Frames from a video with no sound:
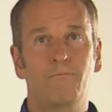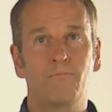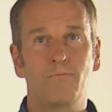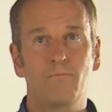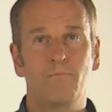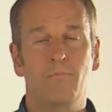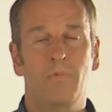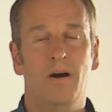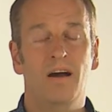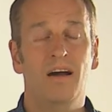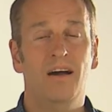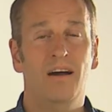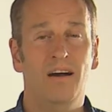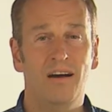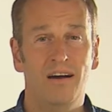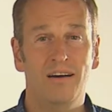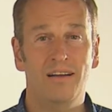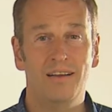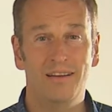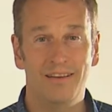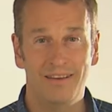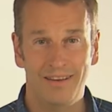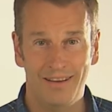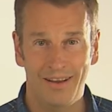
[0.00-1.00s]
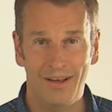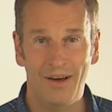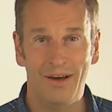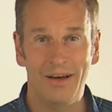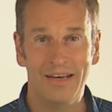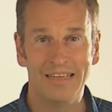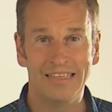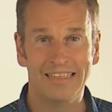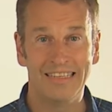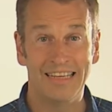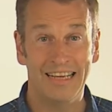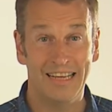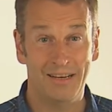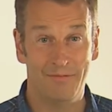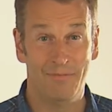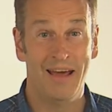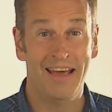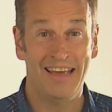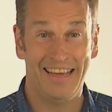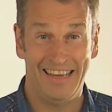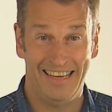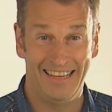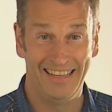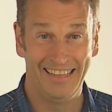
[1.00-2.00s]
my heart lies in
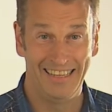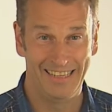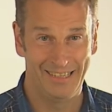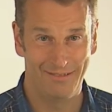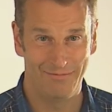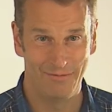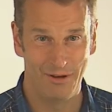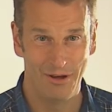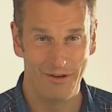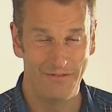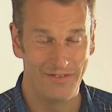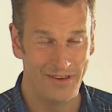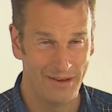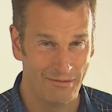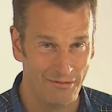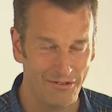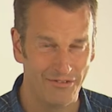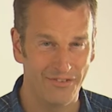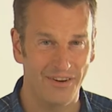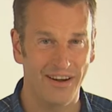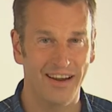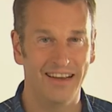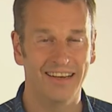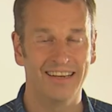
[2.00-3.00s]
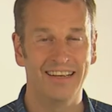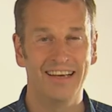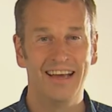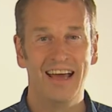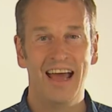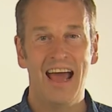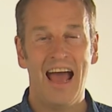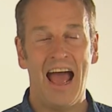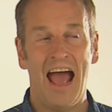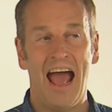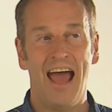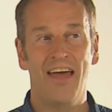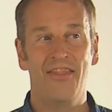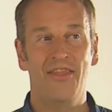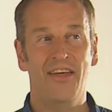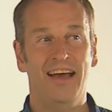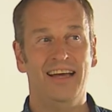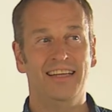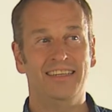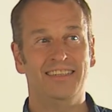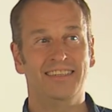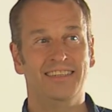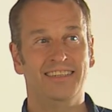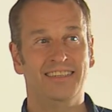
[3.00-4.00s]
making this movie, I'm afraid, and
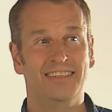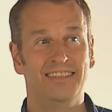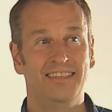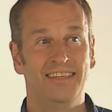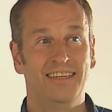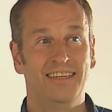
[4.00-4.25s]
that's